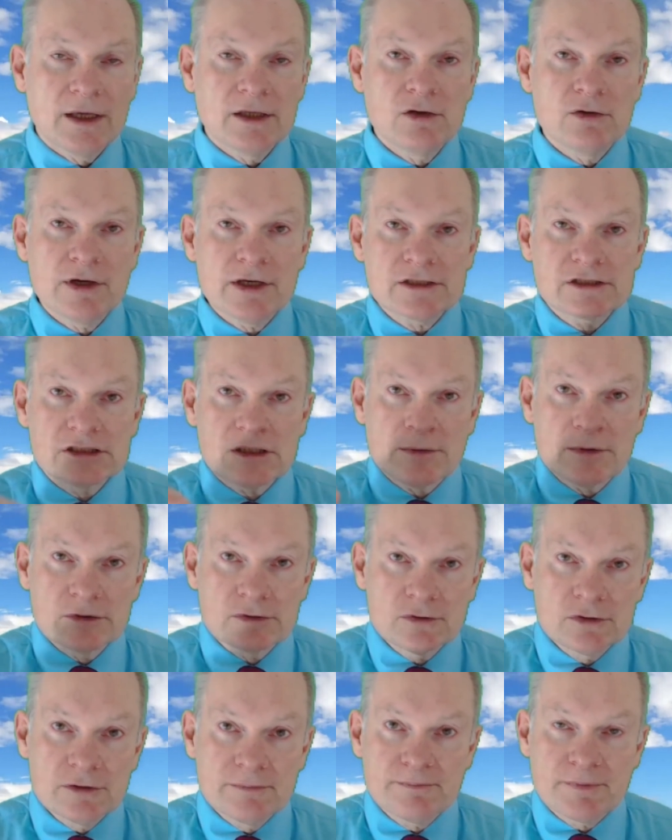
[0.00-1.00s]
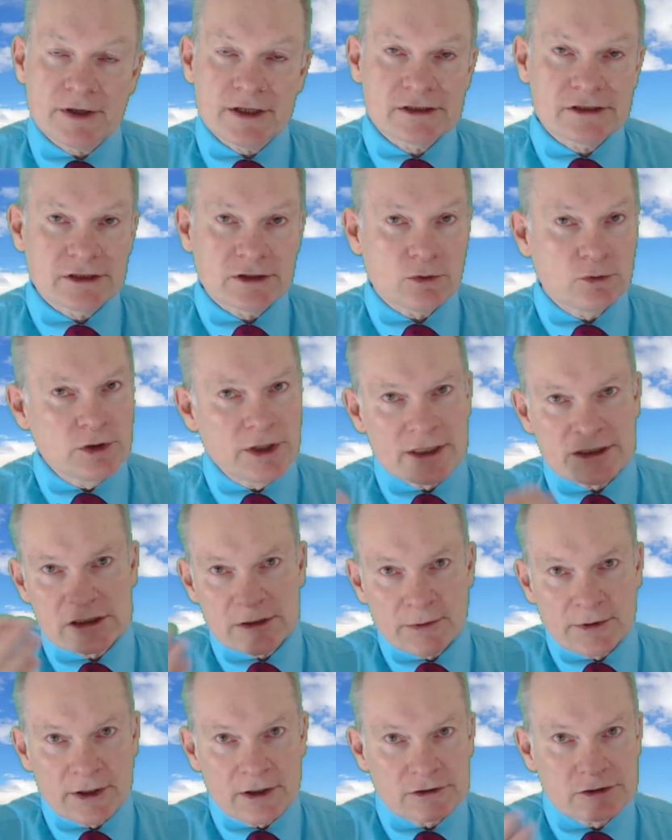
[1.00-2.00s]
and you get someone to depress it, or you get
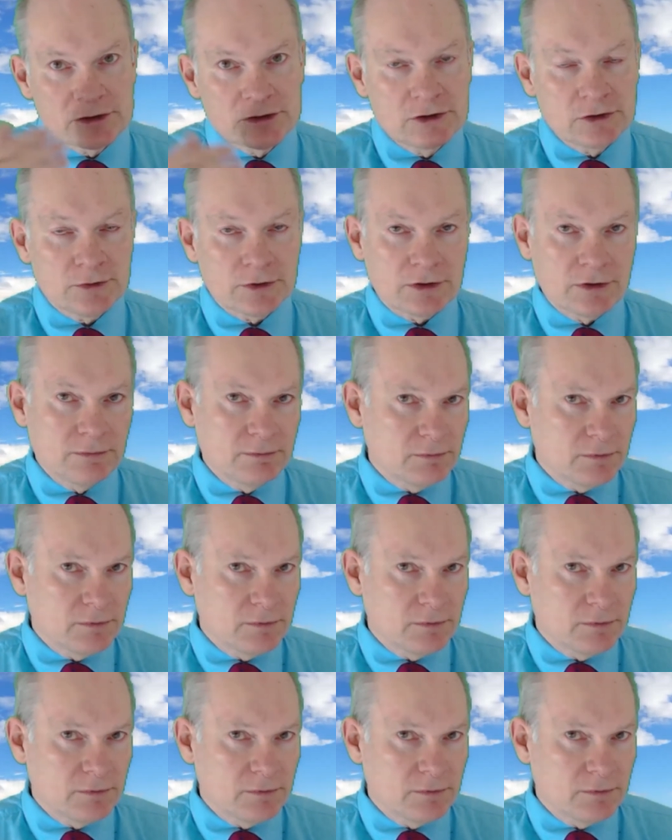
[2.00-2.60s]
someone else to do it,